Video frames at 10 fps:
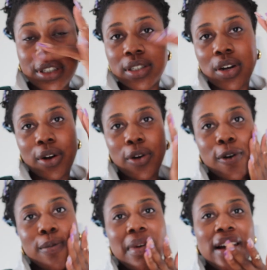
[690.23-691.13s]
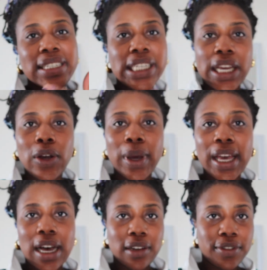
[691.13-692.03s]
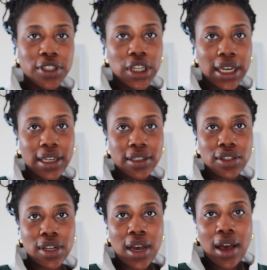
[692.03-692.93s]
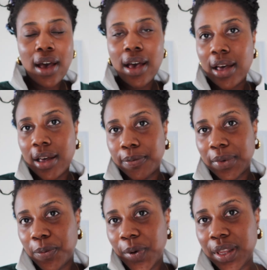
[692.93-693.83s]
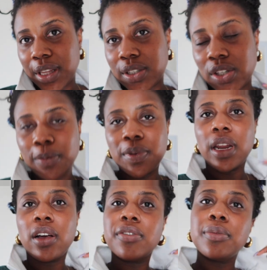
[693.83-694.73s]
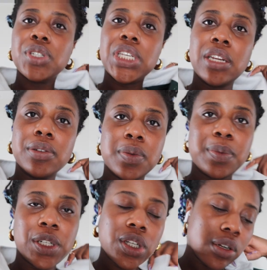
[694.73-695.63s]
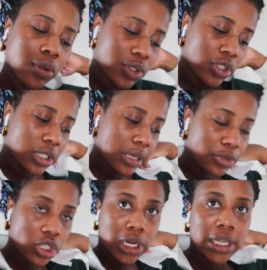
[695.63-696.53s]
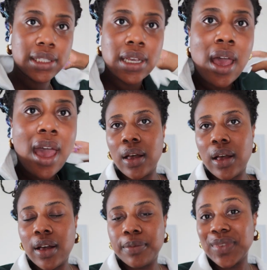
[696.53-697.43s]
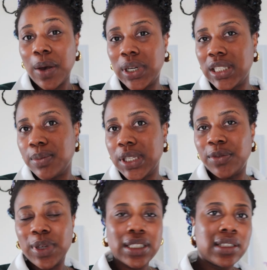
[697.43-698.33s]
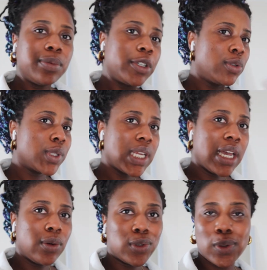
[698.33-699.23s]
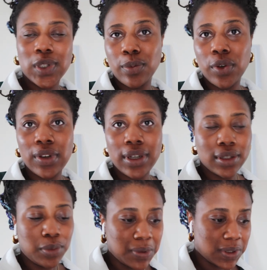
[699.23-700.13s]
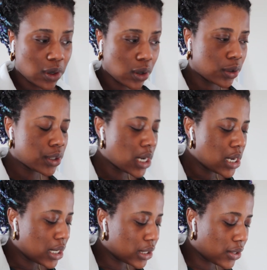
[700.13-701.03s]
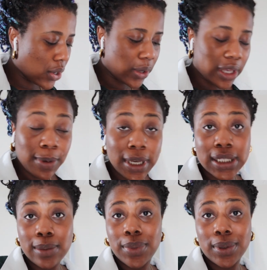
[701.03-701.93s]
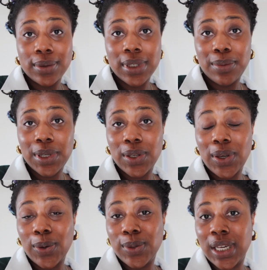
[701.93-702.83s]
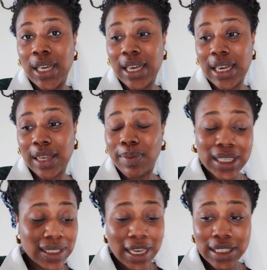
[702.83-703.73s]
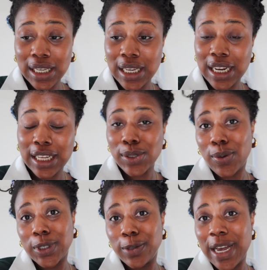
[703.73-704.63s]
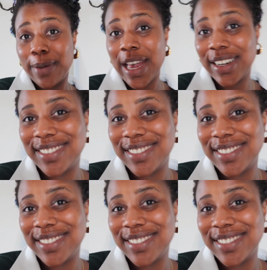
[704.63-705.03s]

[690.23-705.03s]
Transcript: just got home. I did a quick outfit change. I'm wearing this top that I got from Shein. It was one of my Shein hauls and just some jeans. I wanted some sleeves because it's a bit cool today, and also it's the movies. The movies are cold. So keeping it simple, keeping it cute, keeping it sexy, and let's go watch Spider-Man.